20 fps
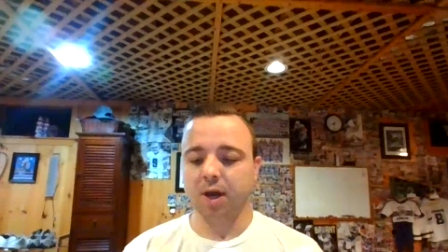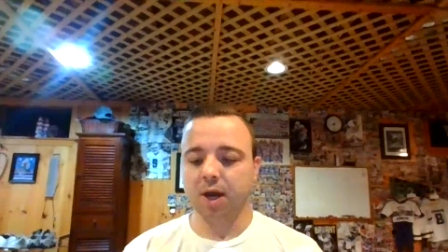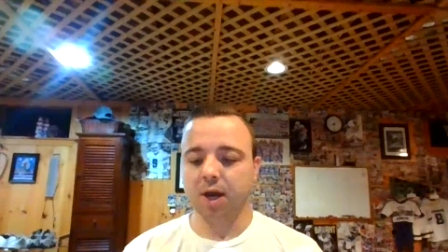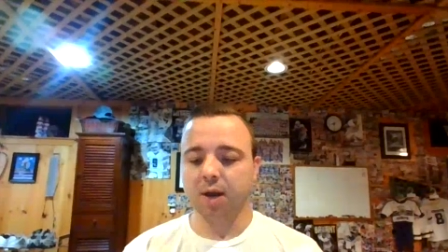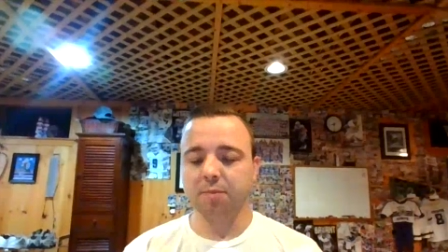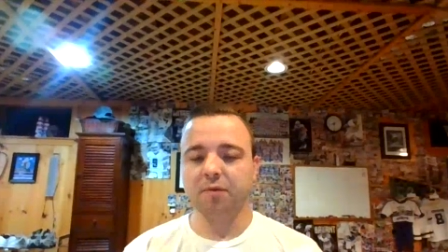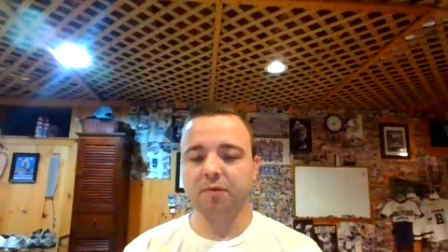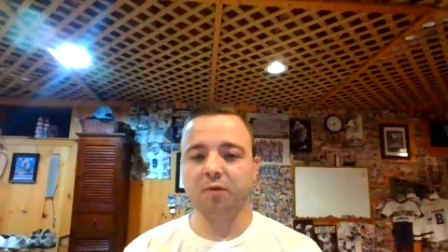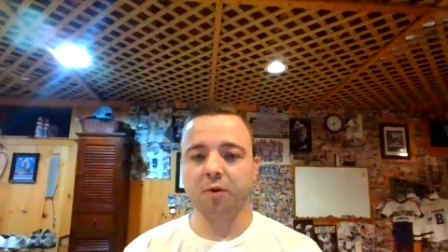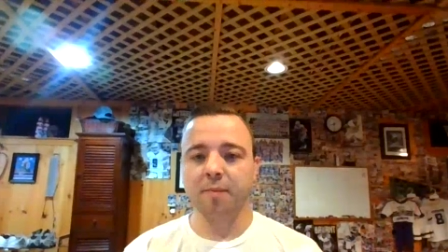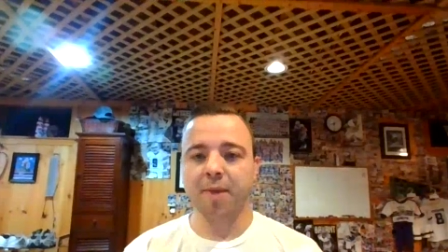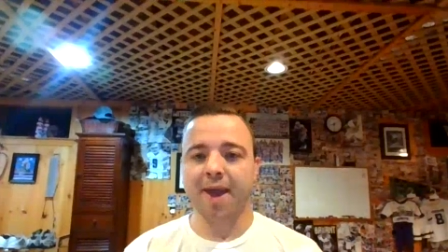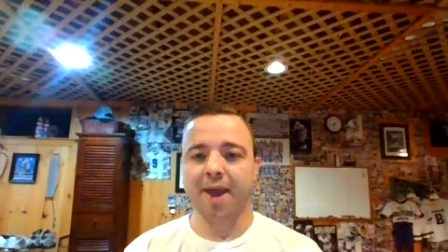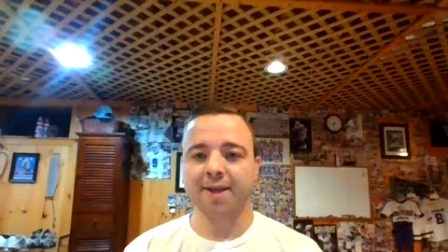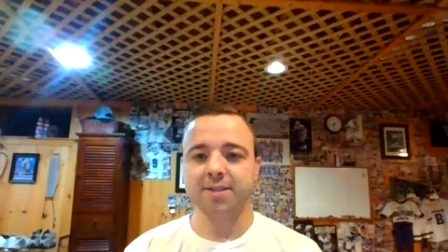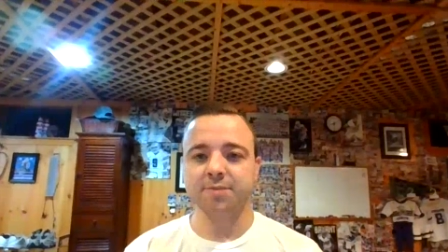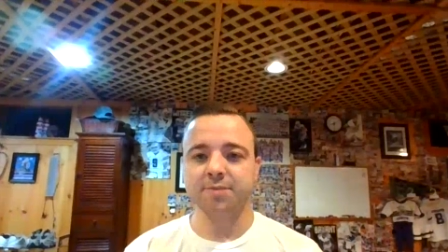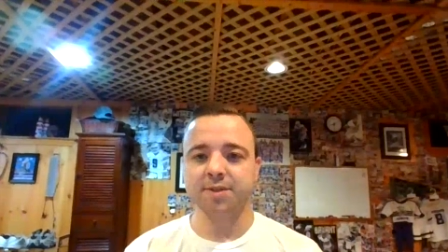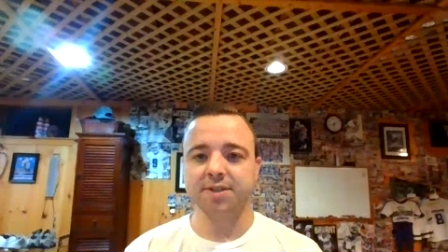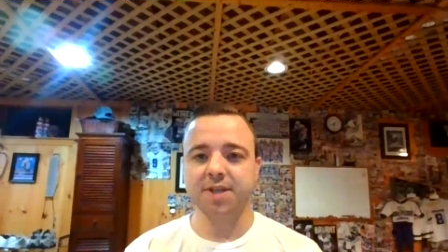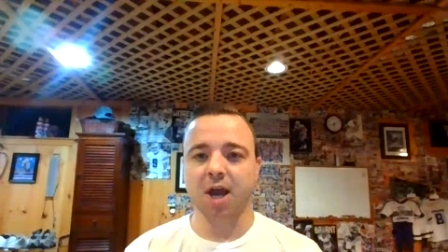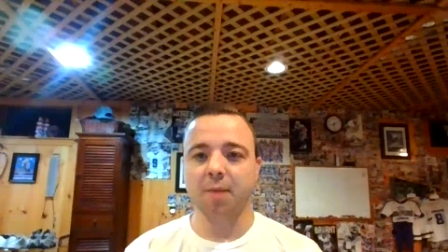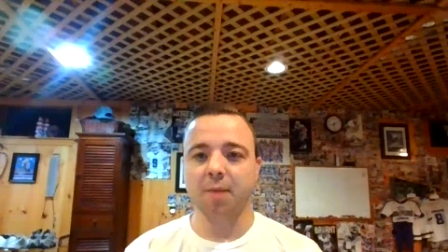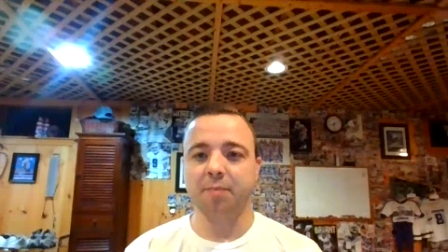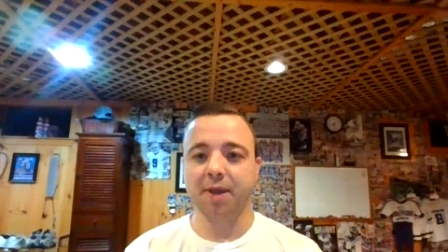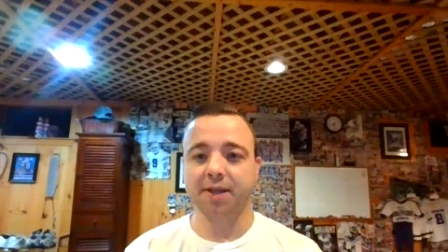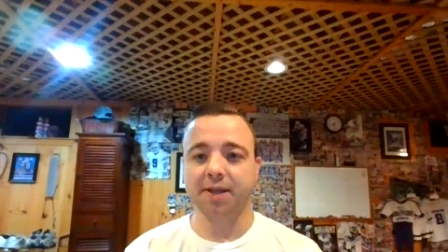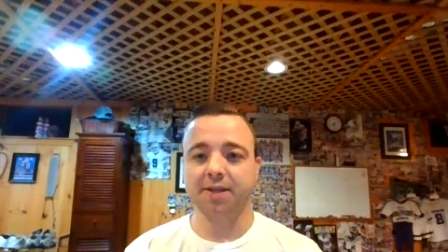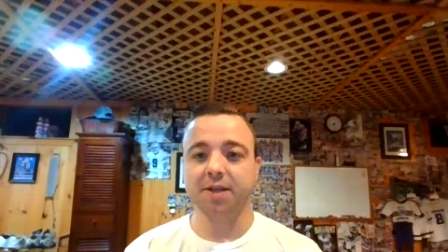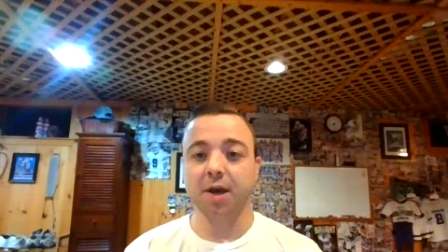uh, before Maximus
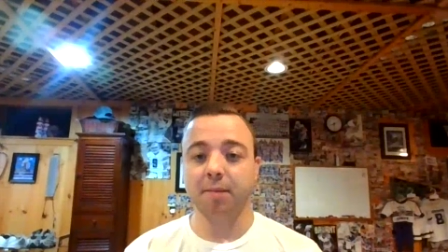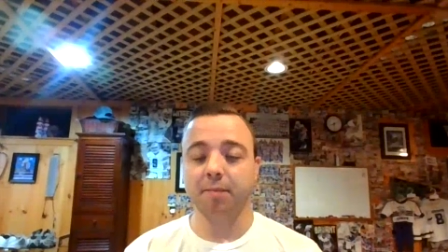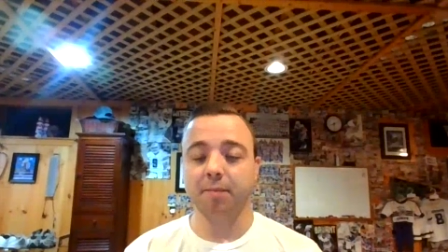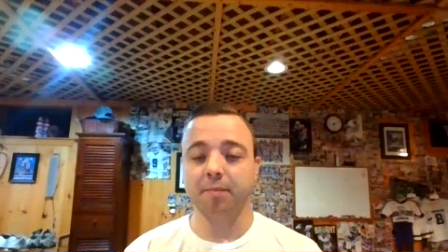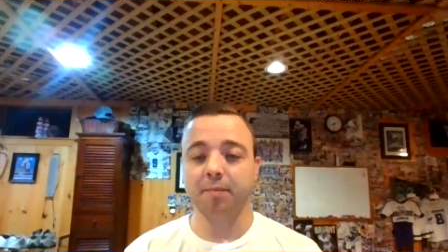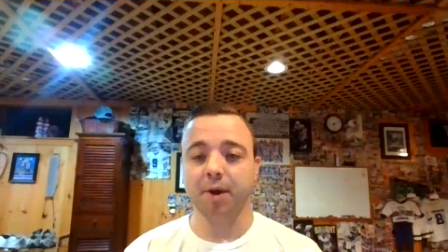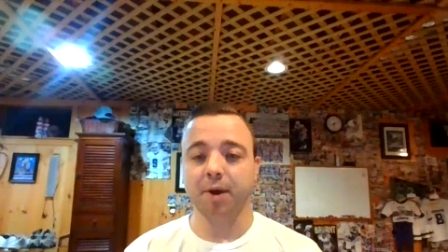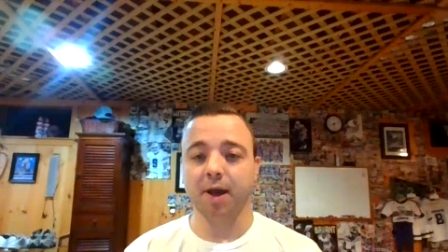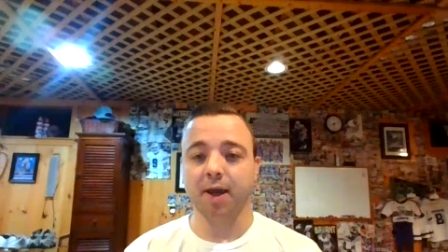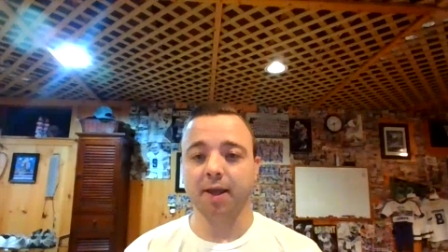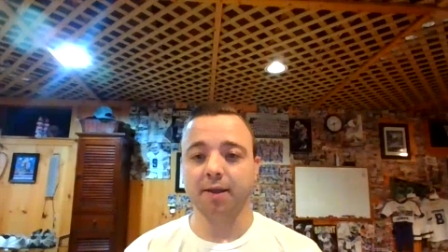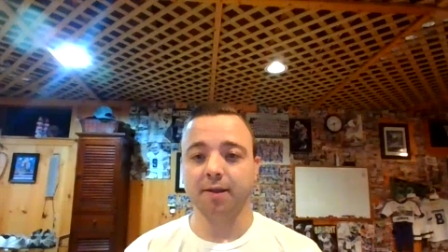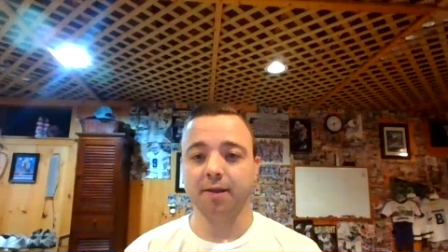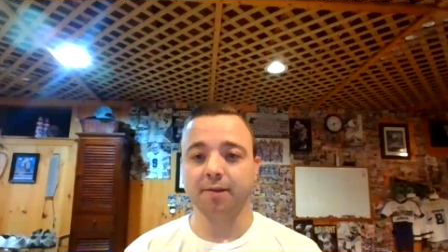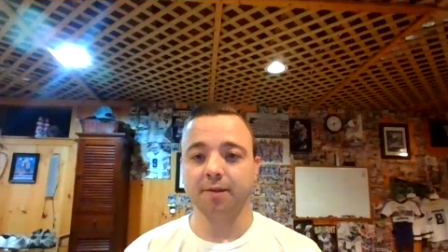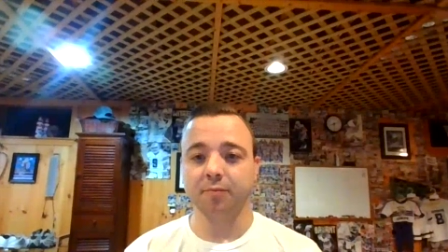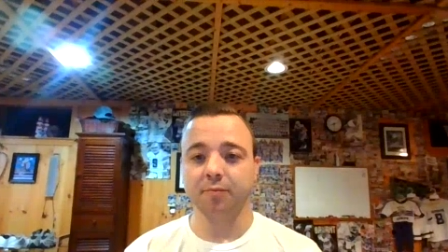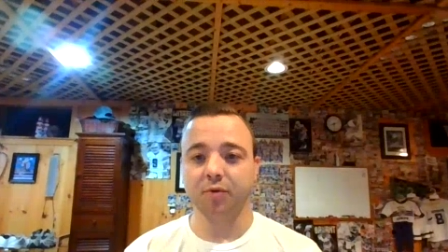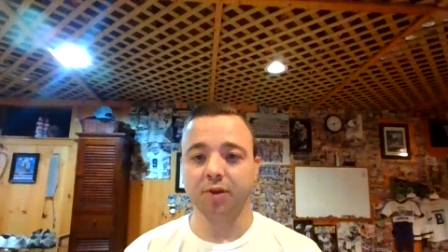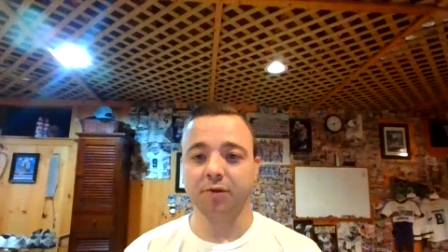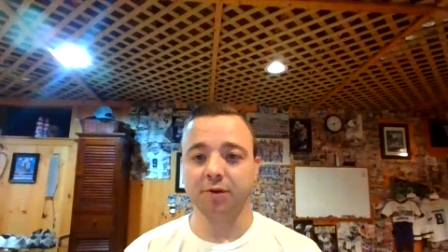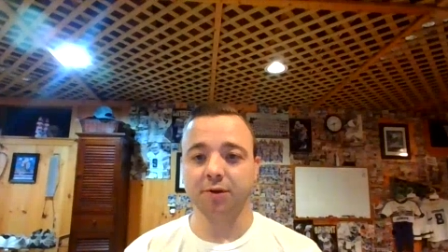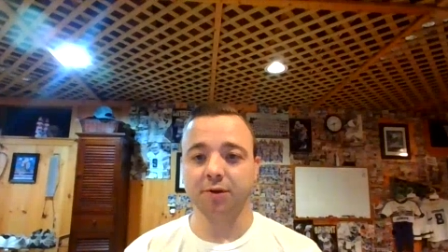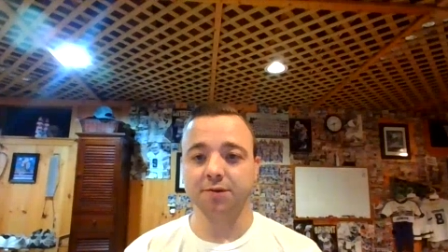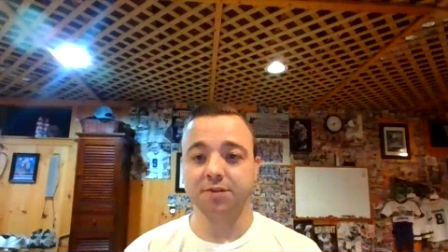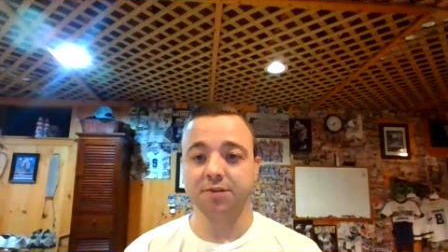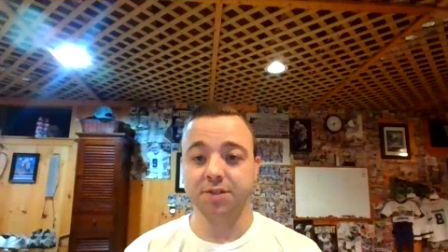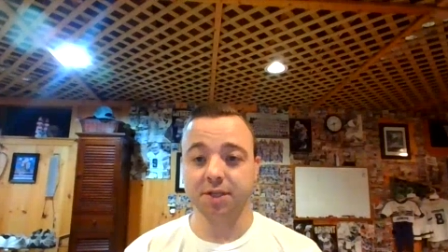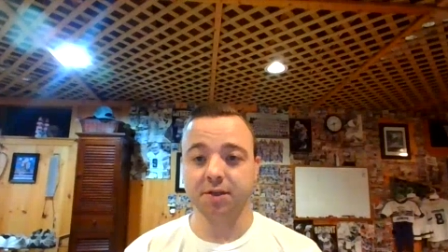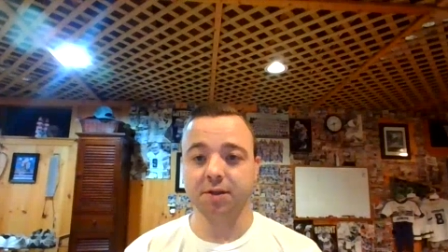got picked up by the Brotherhood
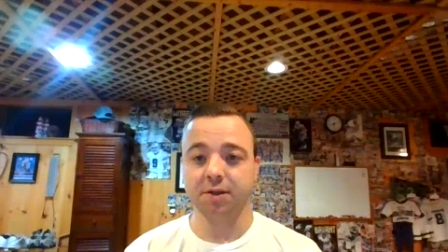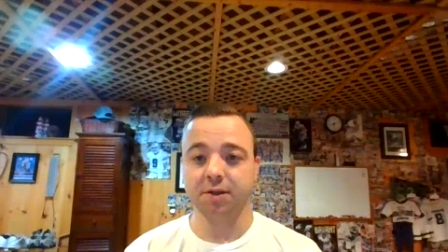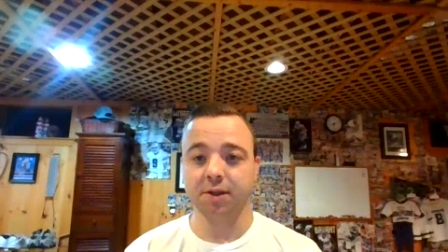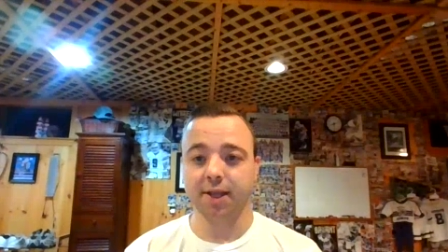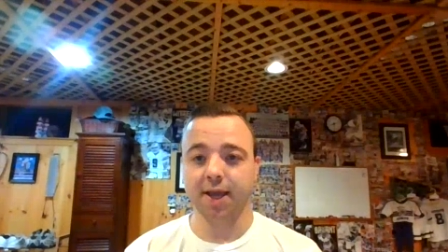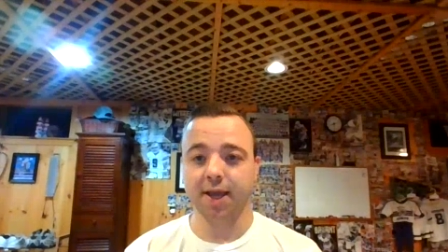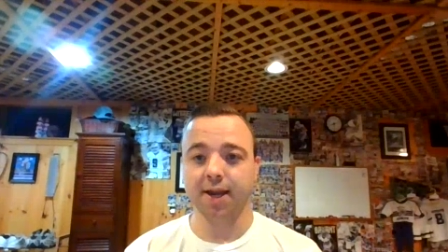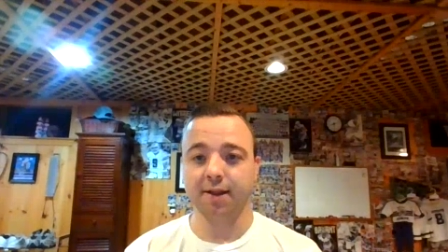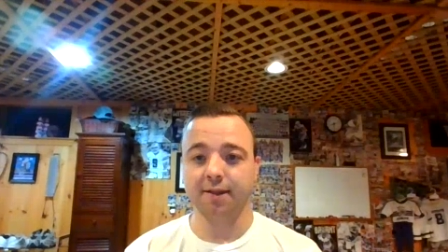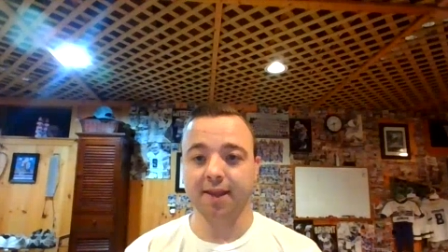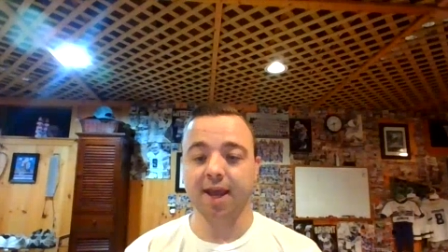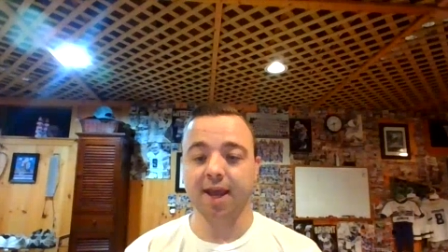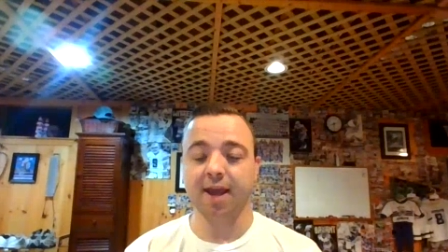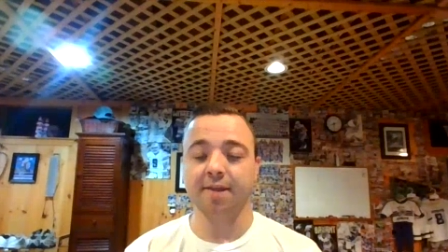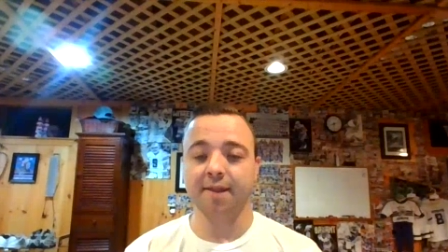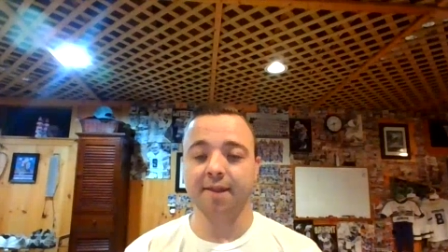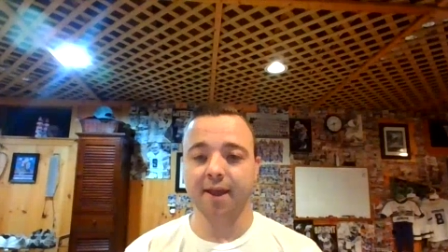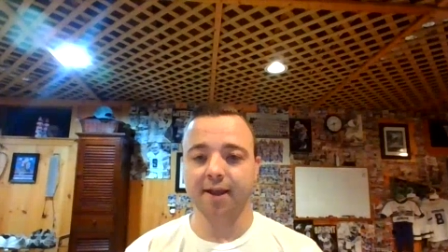of Steel again at the, the end.